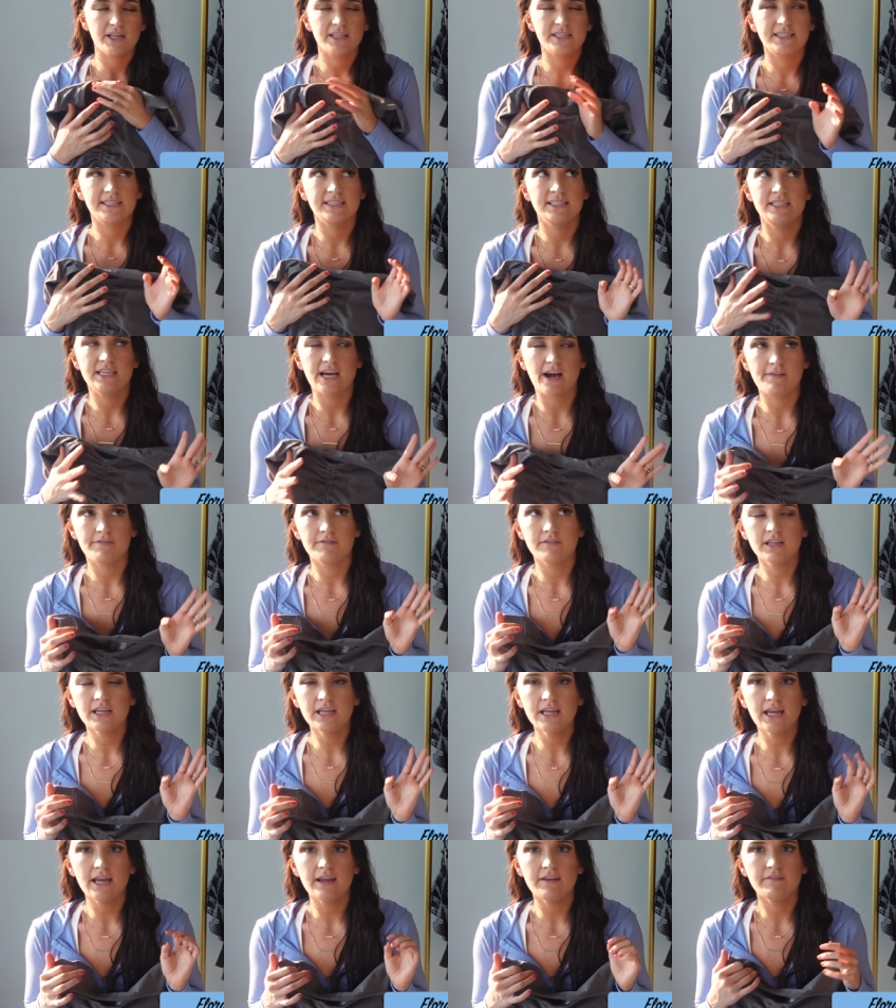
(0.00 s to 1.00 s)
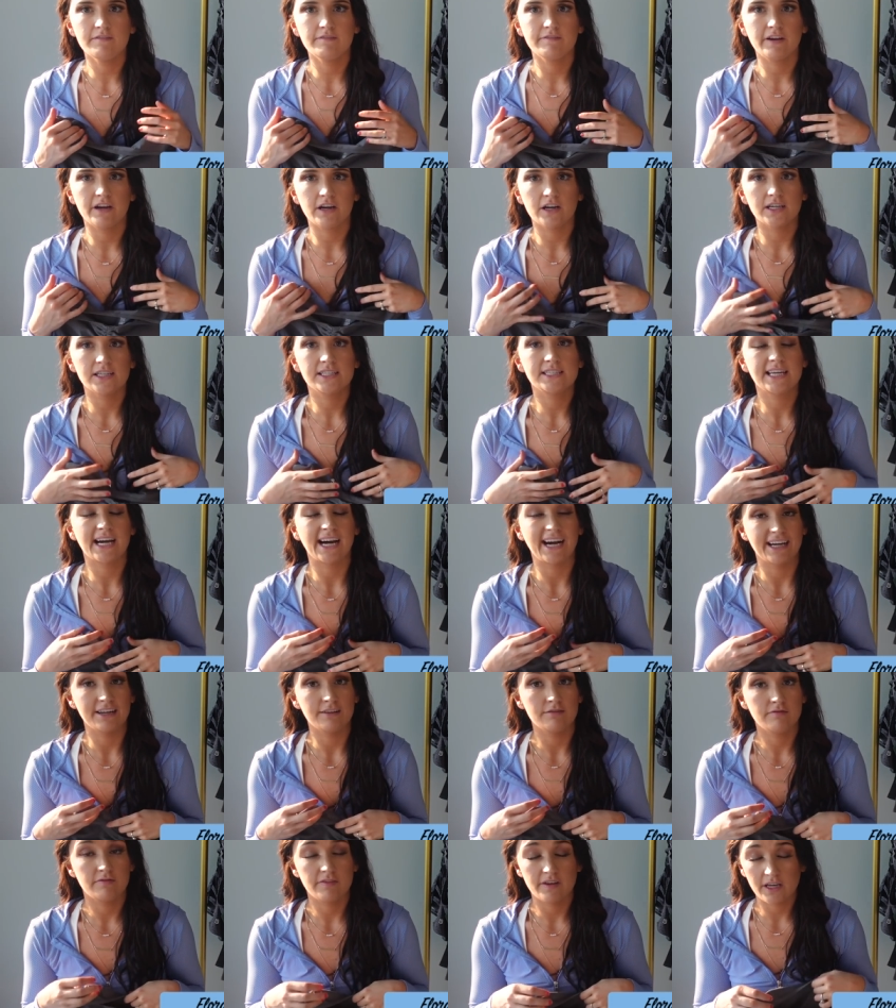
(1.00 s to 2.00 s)
It's definitely a very
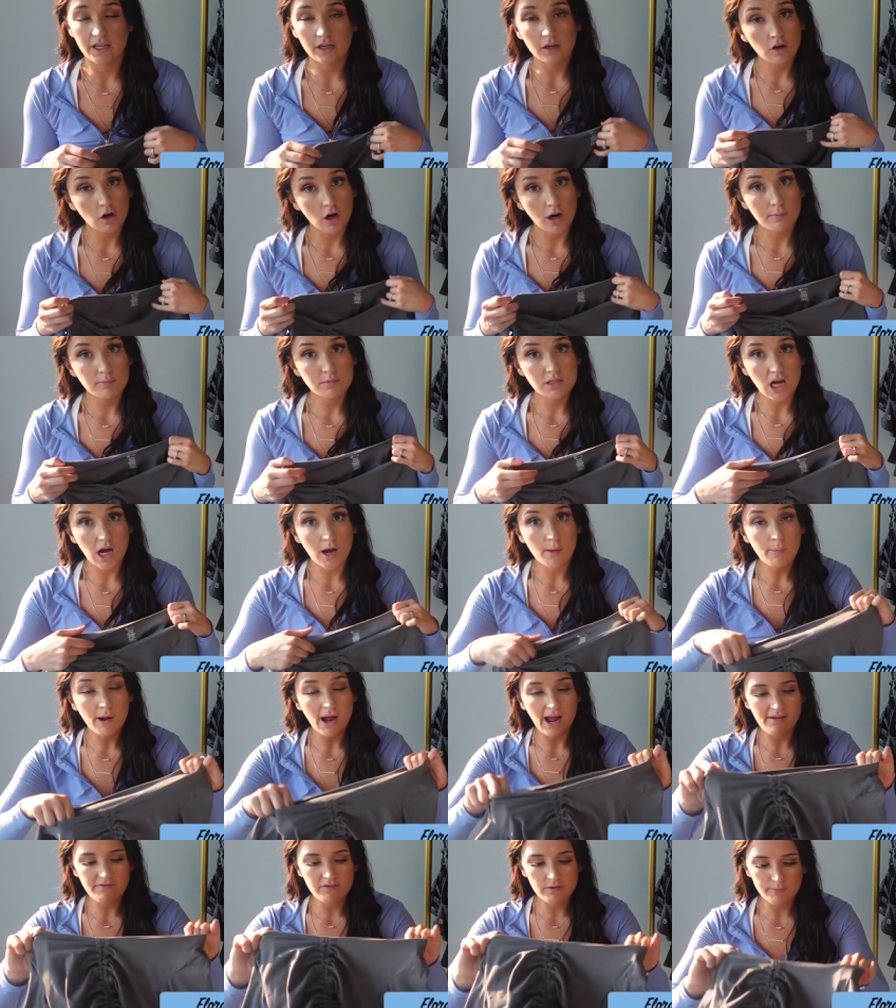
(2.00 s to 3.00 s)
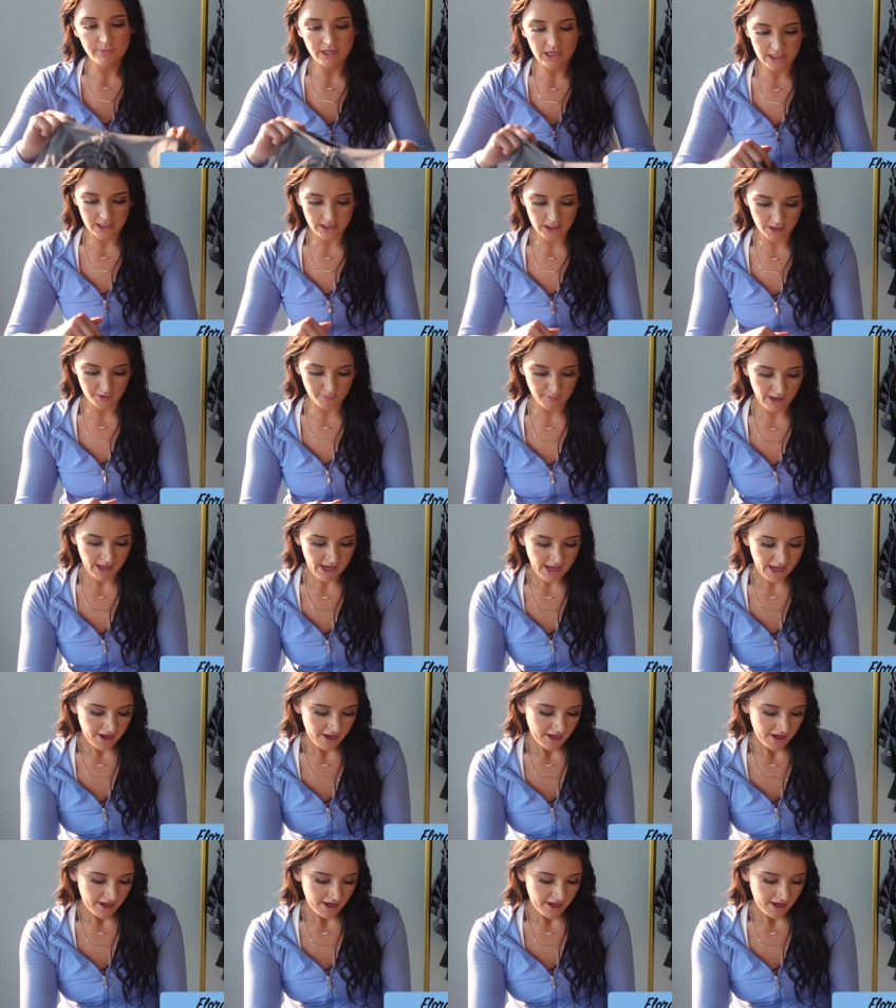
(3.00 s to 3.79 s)
tight fitting crop top. I have a medium.